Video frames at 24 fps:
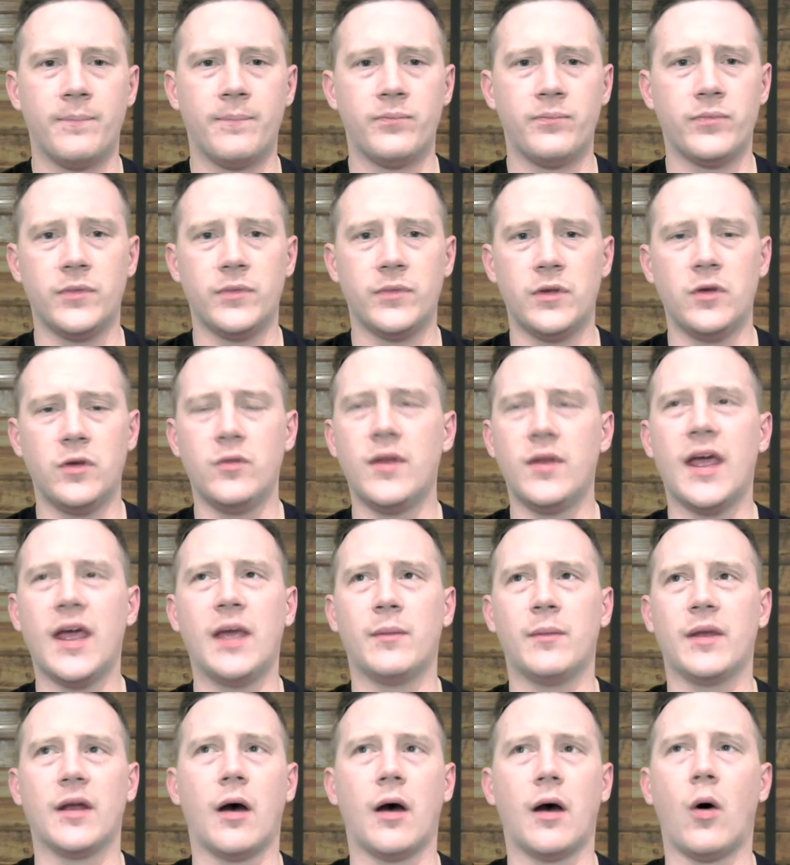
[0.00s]
you
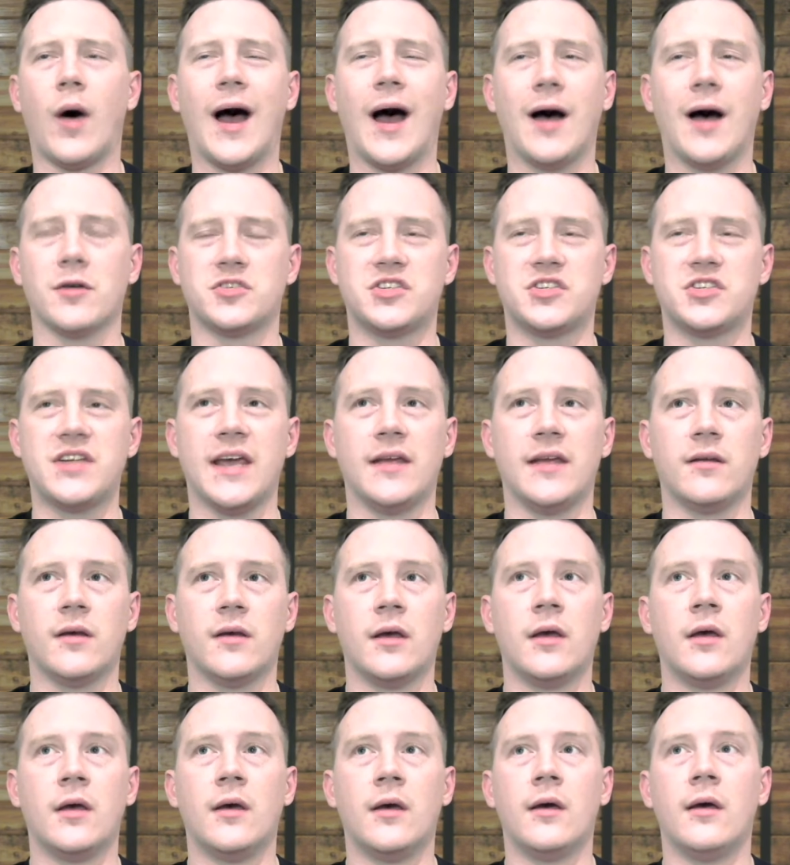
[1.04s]
name it, Ohio State.
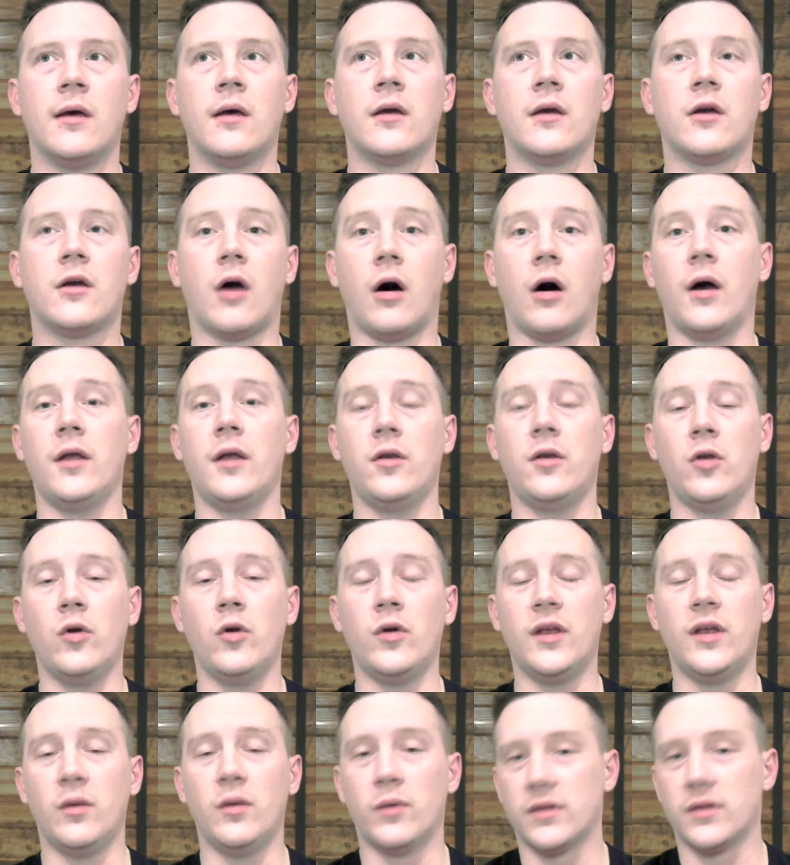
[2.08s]

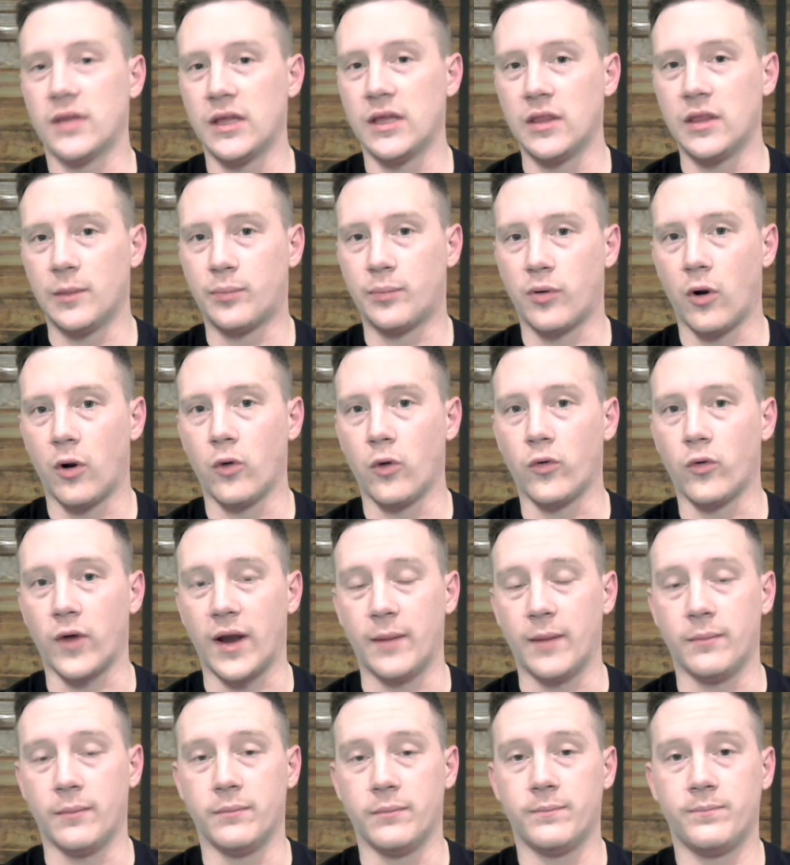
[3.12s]
Continuity within the
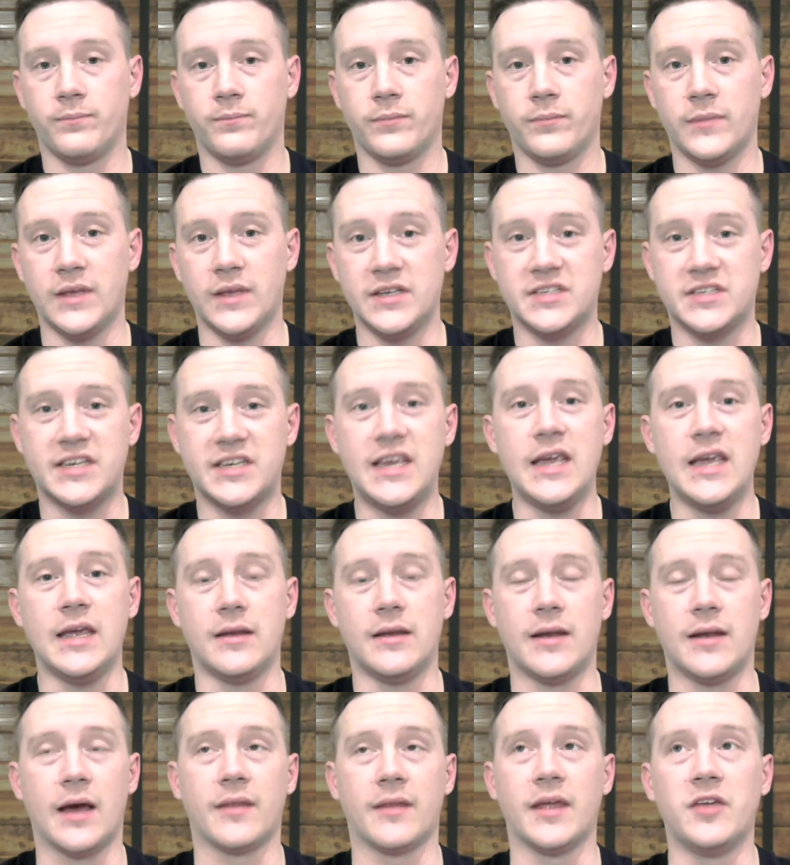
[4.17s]
program is key.
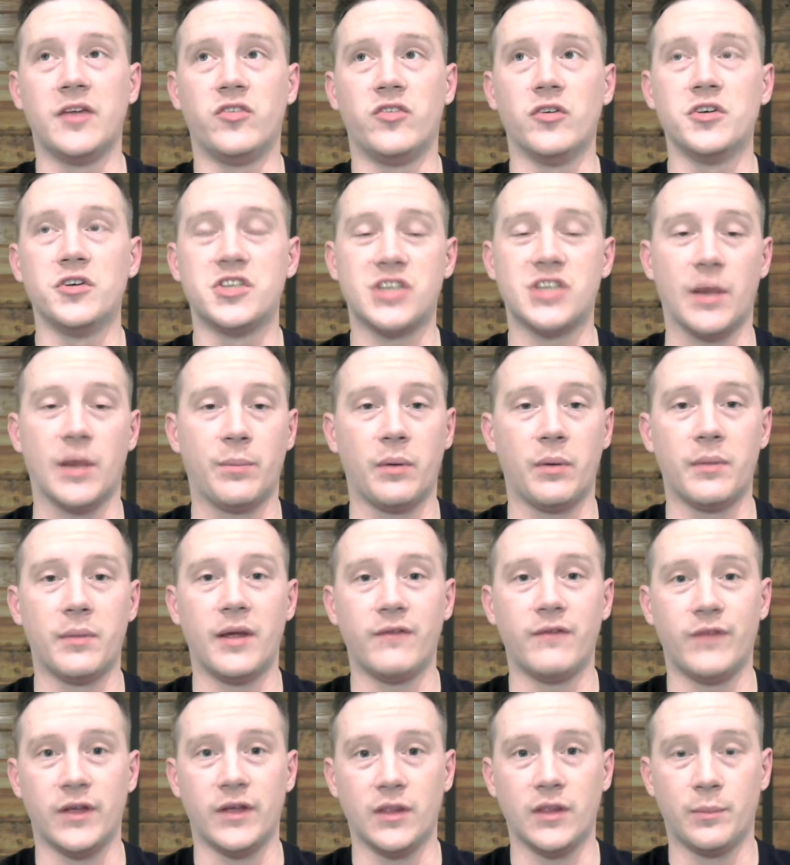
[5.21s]
Now, they do
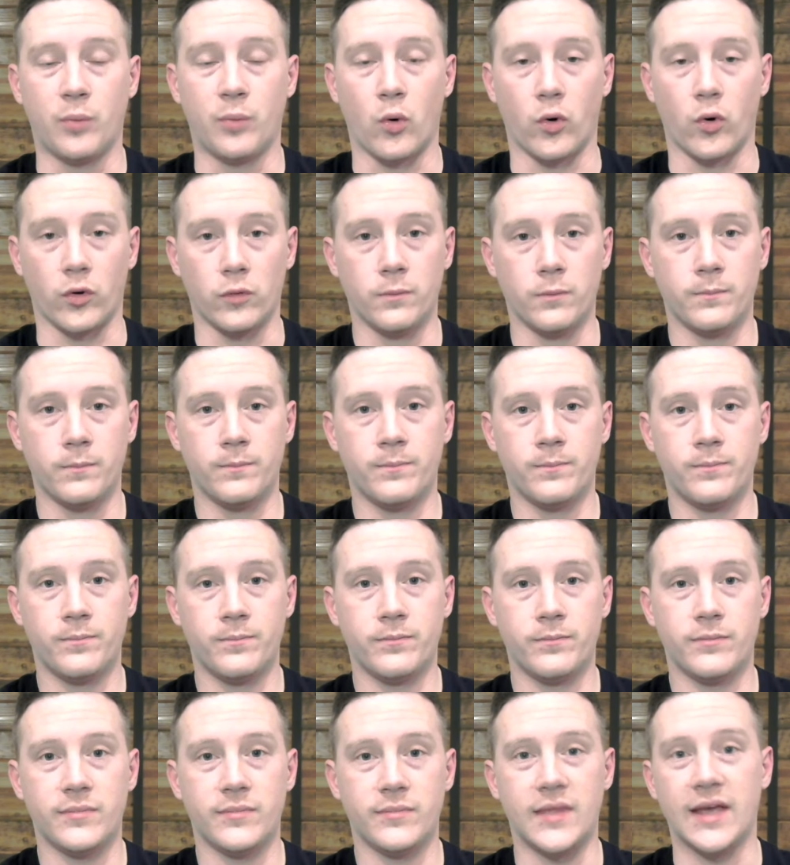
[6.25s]
supplement via the portal.
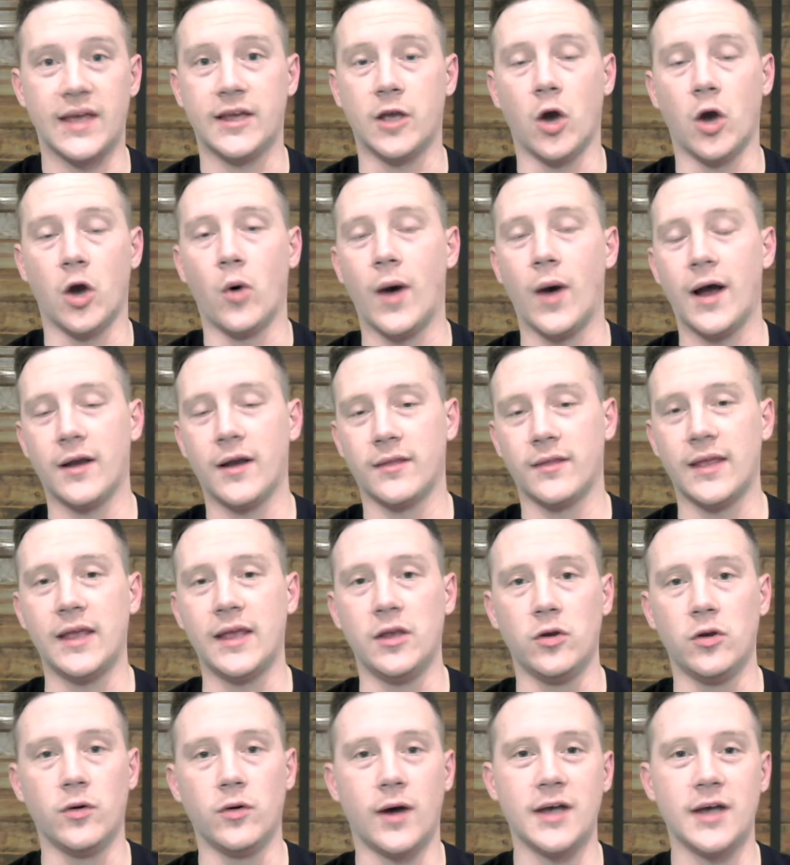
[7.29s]
They go out and they
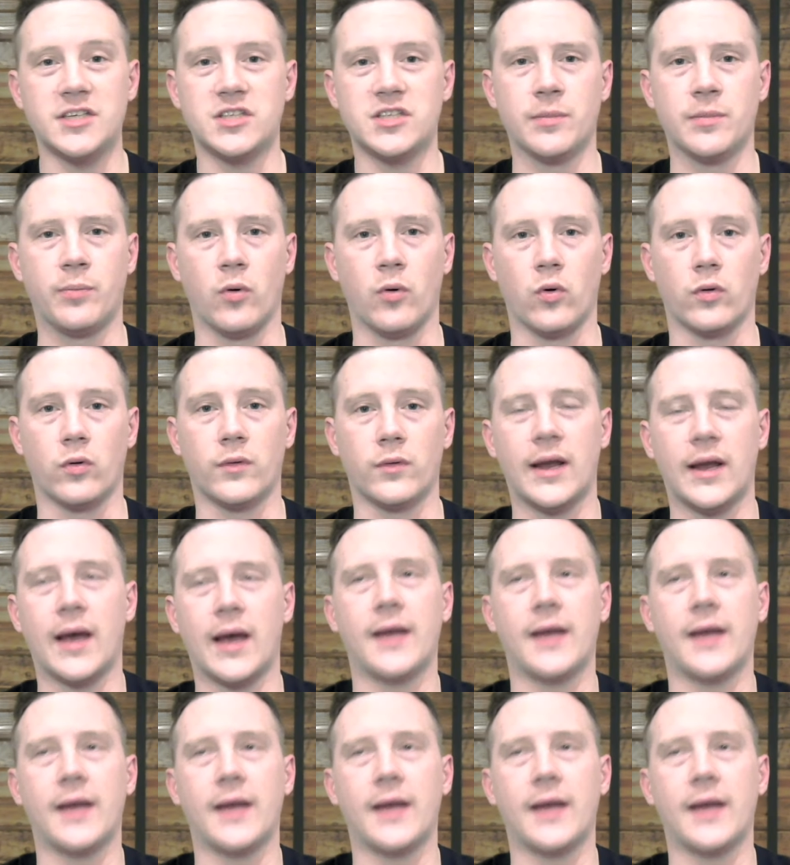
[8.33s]
utilize the portal. And I